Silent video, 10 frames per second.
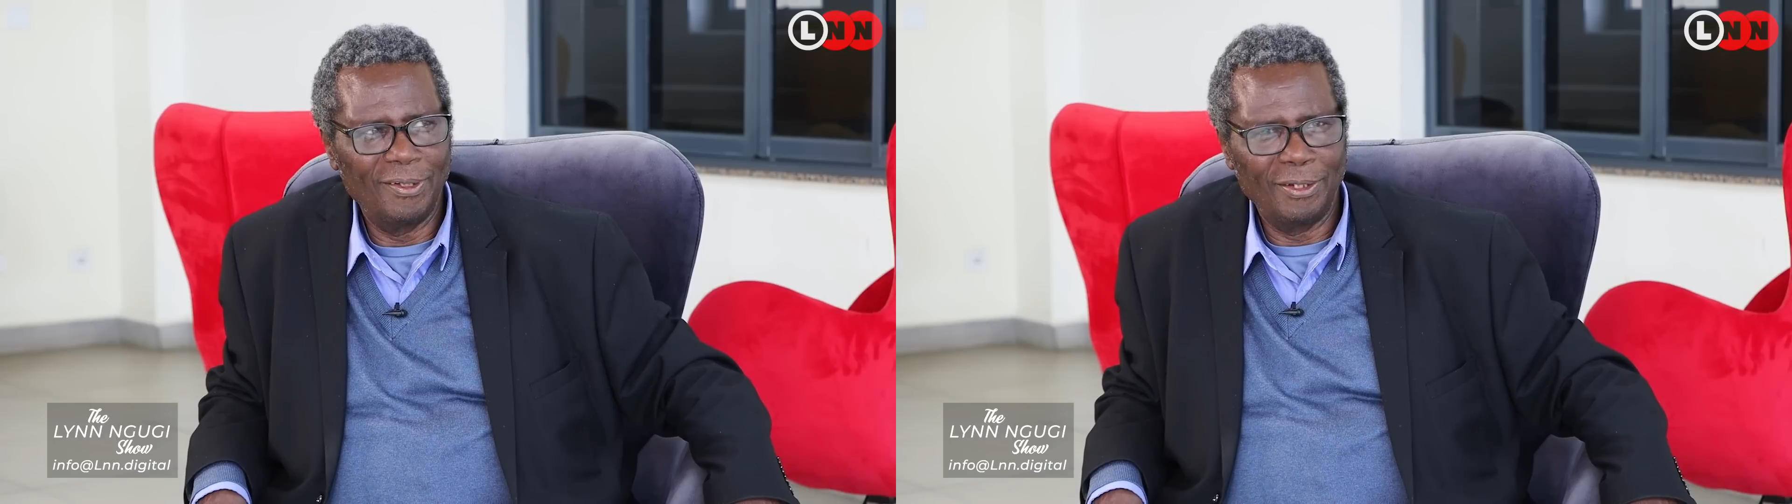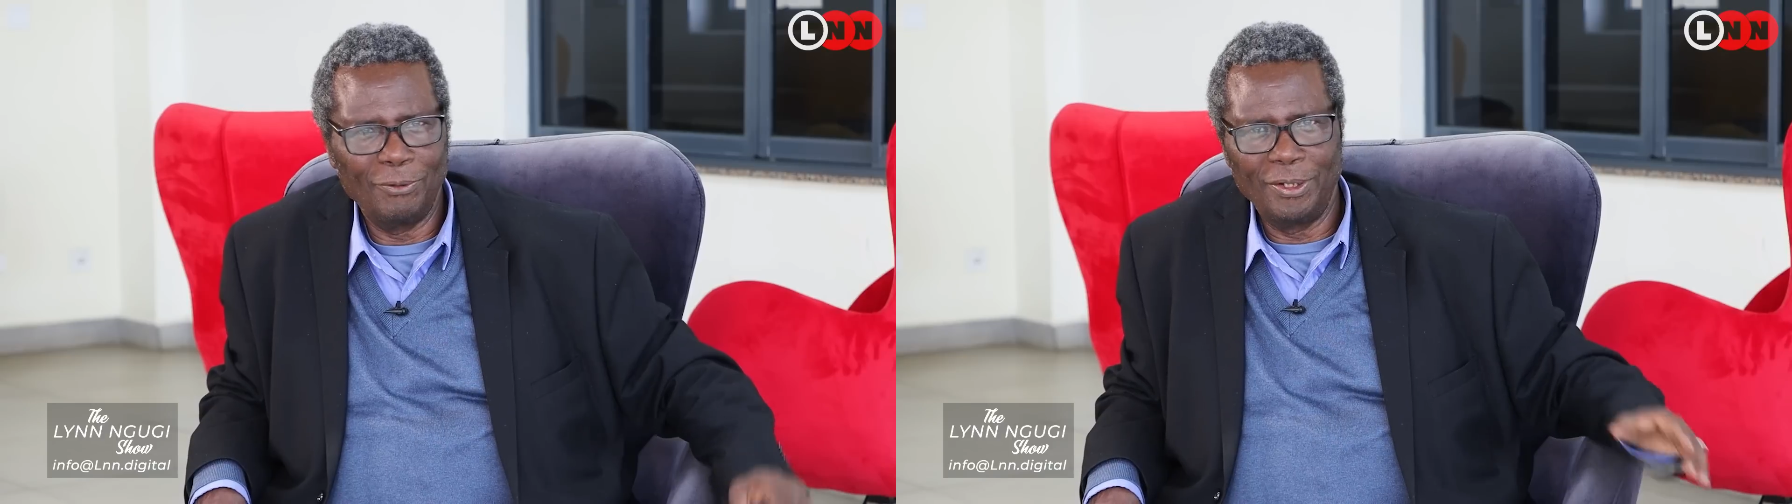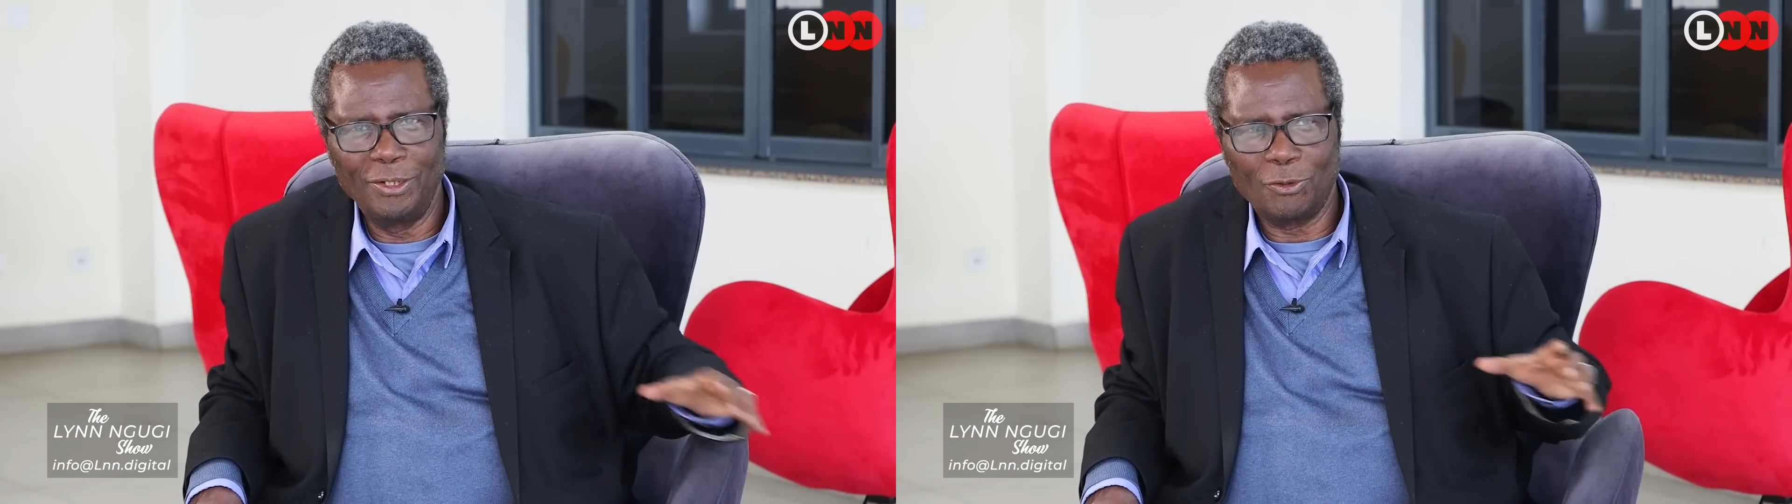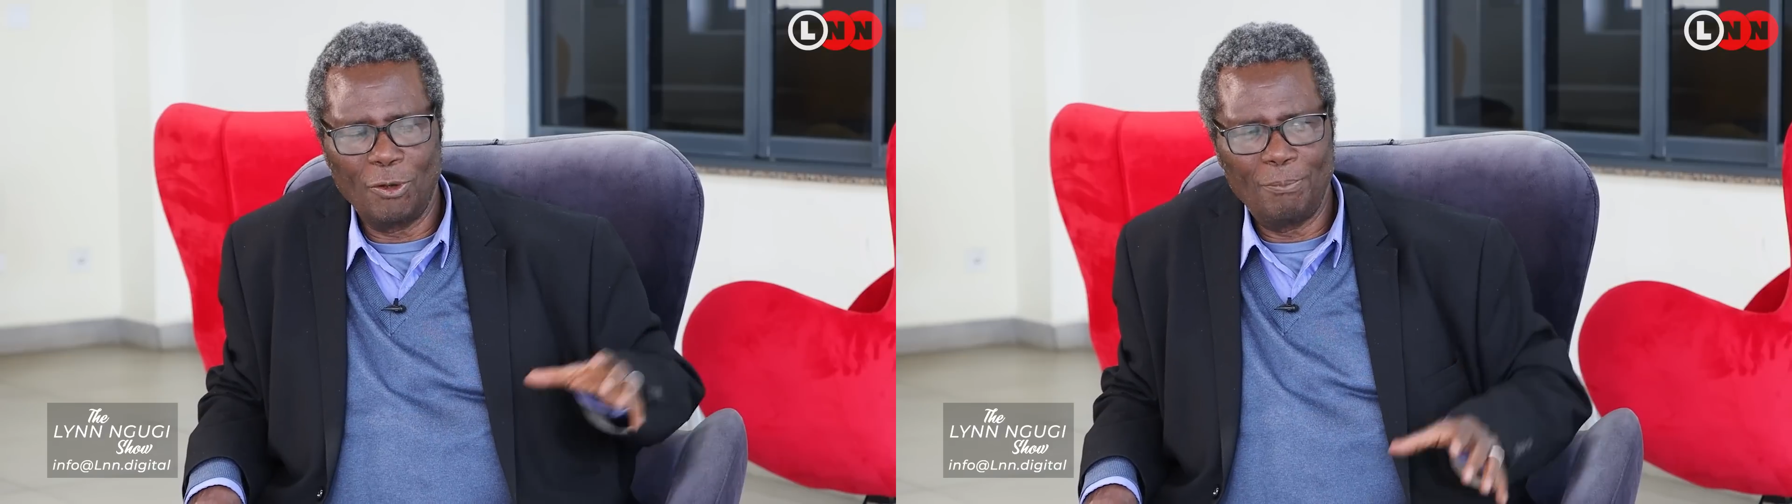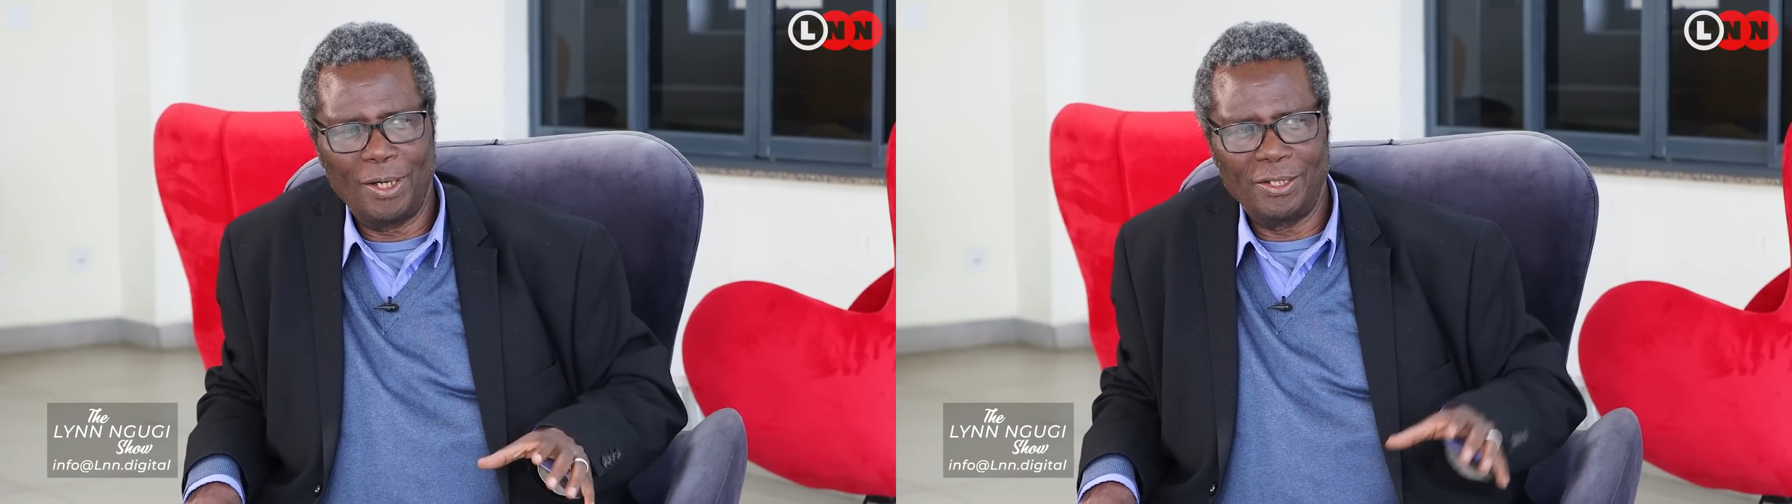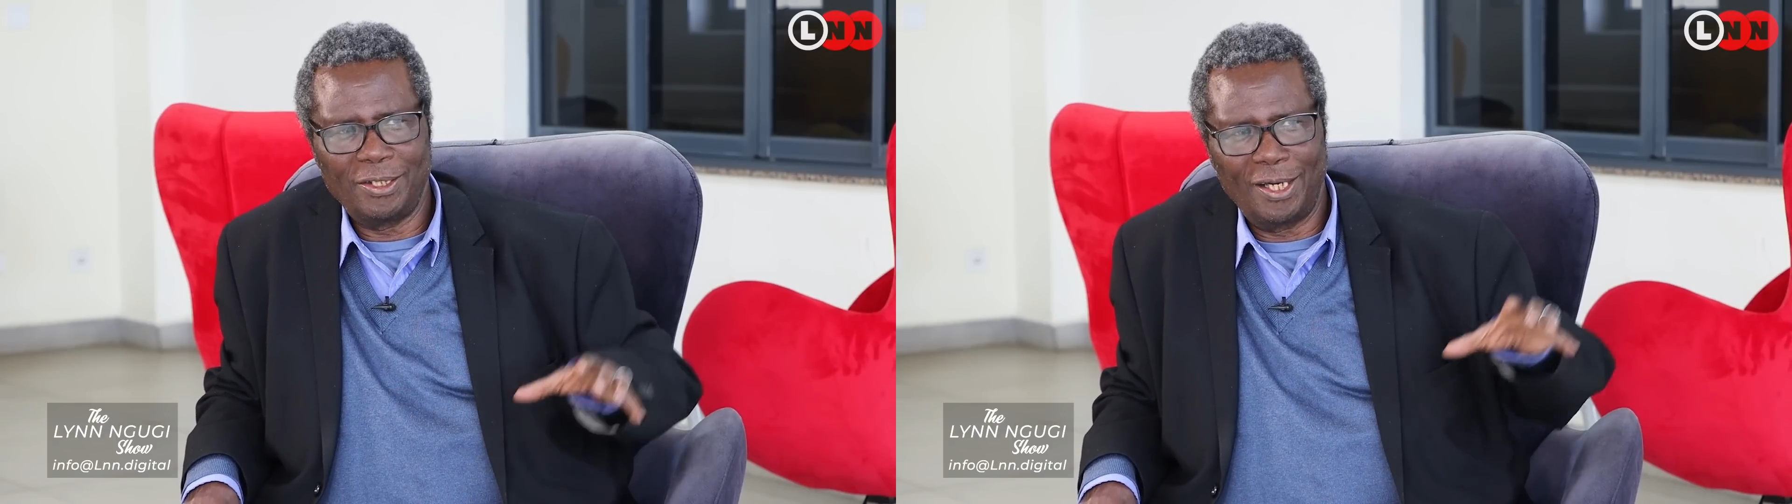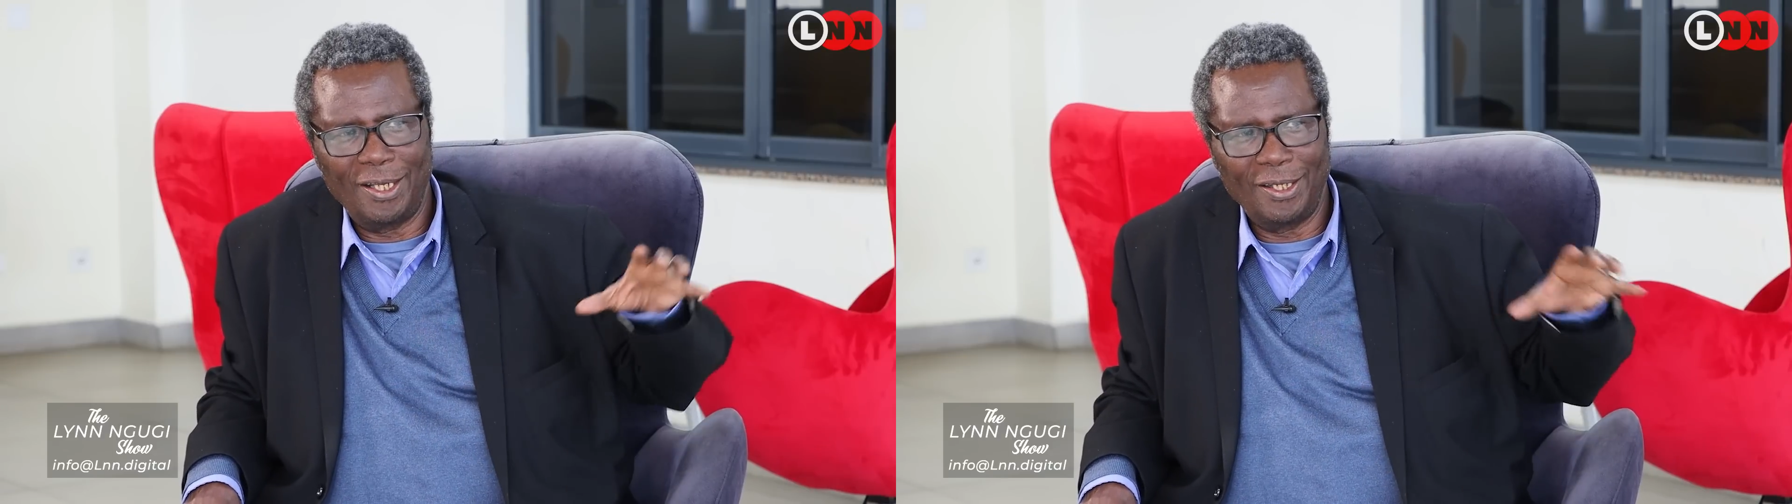And when his comrades turned